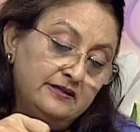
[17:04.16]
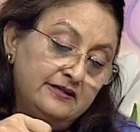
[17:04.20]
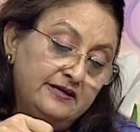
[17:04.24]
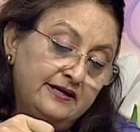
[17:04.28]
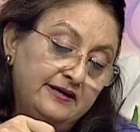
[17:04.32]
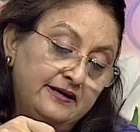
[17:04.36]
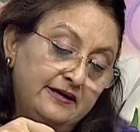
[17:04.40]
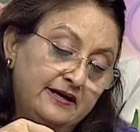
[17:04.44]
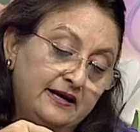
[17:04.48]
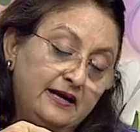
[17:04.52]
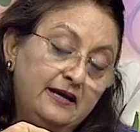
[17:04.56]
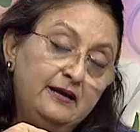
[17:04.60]

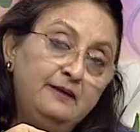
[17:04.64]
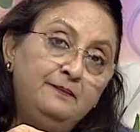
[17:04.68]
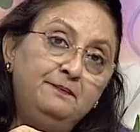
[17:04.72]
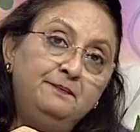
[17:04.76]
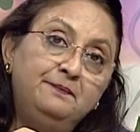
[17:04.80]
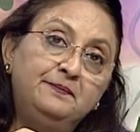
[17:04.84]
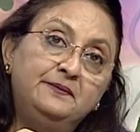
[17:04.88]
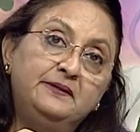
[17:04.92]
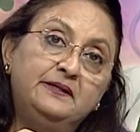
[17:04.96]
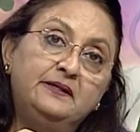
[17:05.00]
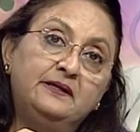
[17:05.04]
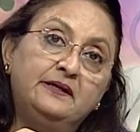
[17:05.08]
They
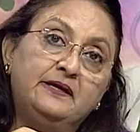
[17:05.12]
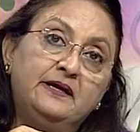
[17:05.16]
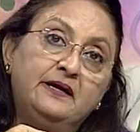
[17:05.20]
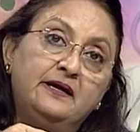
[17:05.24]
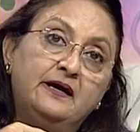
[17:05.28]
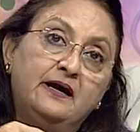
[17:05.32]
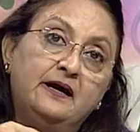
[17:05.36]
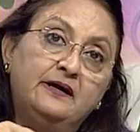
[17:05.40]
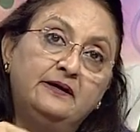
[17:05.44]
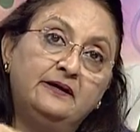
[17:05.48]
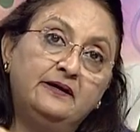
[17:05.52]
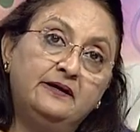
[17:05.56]
help
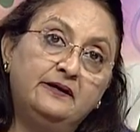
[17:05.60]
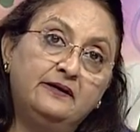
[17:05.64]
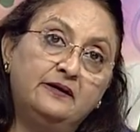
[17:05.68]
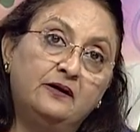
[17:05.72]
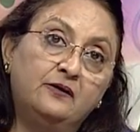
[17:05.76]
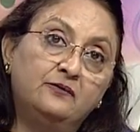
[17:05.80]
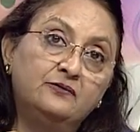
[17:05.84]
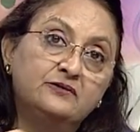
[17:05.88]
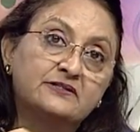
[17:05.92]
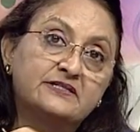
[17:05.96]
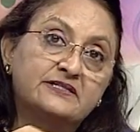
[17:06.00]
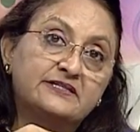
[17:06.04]
the
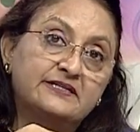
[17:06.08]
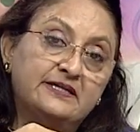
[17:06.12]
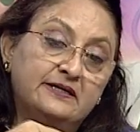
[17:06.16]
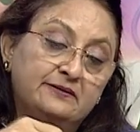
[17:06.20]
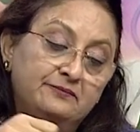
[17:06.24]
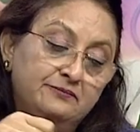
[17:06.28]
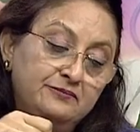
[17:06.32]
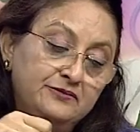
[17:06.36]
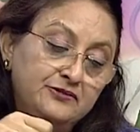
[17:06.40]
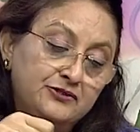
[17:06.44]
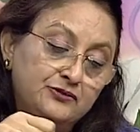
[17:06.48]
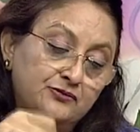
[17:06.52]
underground
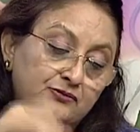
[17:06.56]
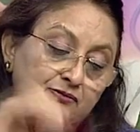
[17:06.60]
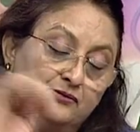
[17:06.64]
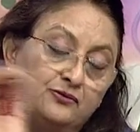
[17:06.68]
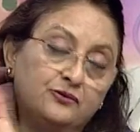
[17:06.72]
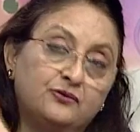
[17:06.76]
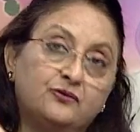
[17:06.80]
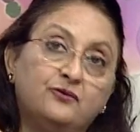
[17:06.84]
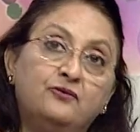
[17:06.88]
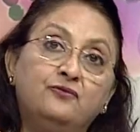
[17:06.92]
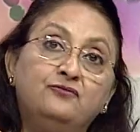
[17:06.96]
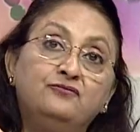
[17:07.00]
stem to
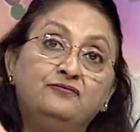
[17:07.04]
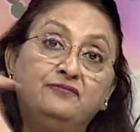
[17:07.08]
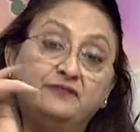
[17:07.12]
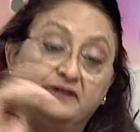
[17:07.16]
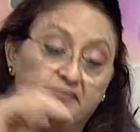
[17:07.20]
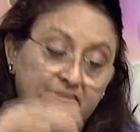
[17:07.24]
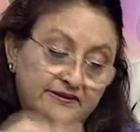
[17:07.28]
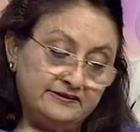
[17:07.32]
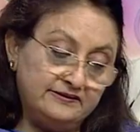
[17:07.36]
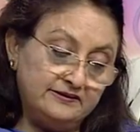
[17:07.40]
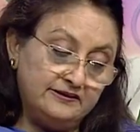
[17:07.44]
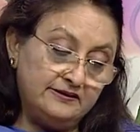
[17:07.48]
grow
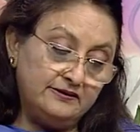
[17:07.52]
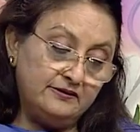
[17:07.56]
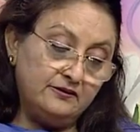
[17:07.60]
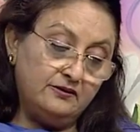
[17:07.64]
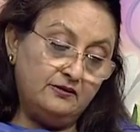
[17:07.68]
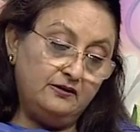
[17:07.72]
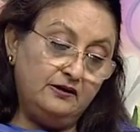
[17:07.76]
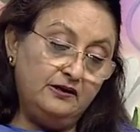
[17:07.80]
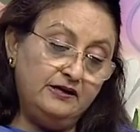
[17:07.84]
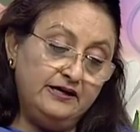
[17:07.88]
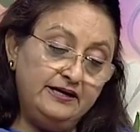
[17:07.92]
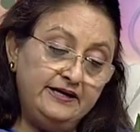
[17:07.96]
further,
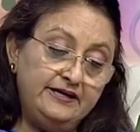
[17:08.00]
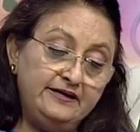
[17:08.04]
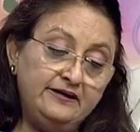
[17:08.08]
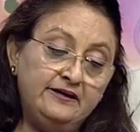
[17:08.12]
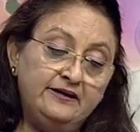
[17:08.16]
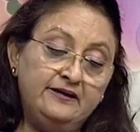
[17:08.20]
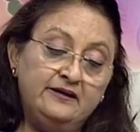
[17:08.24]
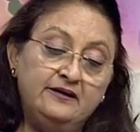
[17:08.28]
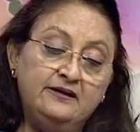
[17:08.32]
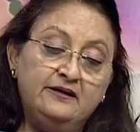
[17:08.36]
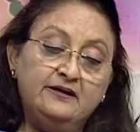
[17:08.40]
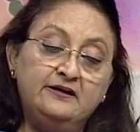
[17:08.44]
alright.
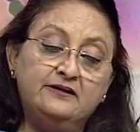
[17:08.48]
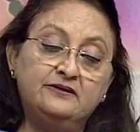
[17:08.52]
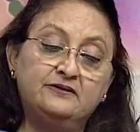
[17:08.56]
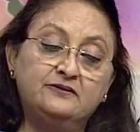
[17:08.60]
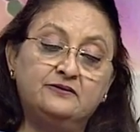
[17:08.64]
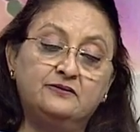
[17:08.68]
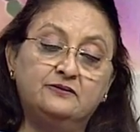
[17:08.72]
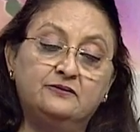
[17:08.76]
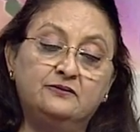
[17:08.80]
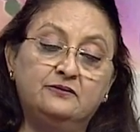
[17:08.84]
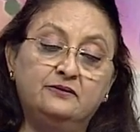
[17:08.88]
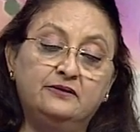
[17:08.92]

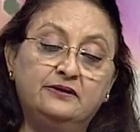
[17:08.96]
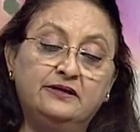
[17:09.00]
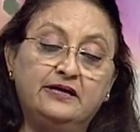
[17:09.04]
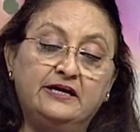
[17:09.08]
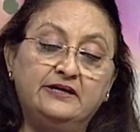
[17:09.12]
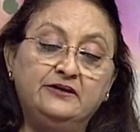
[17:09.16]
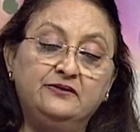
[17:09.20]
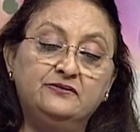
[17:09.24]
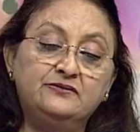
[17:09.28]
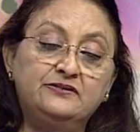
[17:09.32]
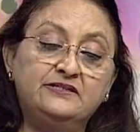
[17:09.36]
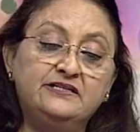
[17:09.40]
So,
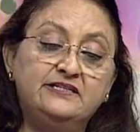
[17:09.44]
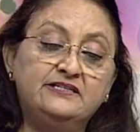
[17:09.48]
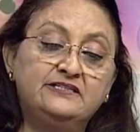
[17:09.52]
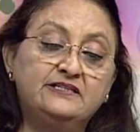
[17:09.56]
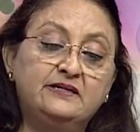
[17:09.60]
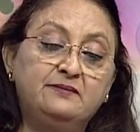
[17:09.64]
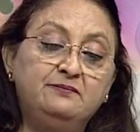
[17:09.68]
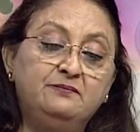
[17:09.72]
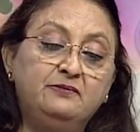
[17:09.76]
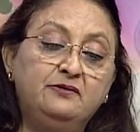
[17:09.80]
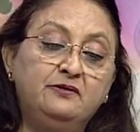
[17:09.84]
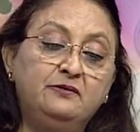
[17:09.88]
can you see
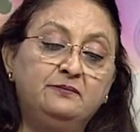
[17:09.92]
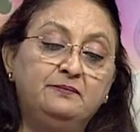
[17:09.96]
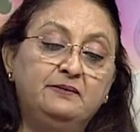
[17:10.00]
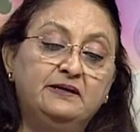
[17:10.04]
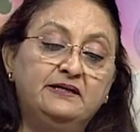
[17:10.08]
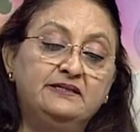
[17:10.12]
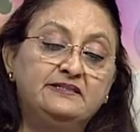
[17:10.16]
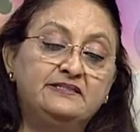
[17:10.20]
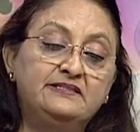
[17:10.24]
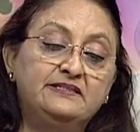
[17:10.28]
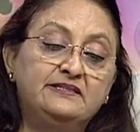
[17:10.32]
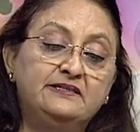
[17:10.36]
some more
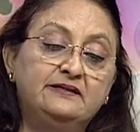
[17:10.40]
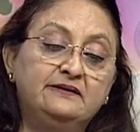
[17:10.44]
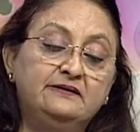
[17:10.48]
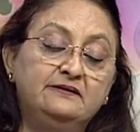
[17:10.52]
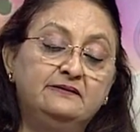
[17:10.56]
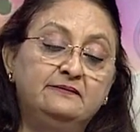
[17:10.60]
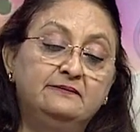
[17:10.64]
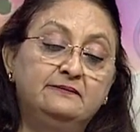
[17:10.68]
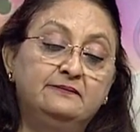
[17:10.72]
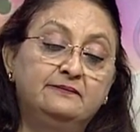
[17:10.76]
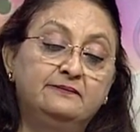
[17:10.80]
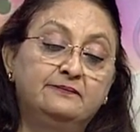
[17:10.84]
buds here?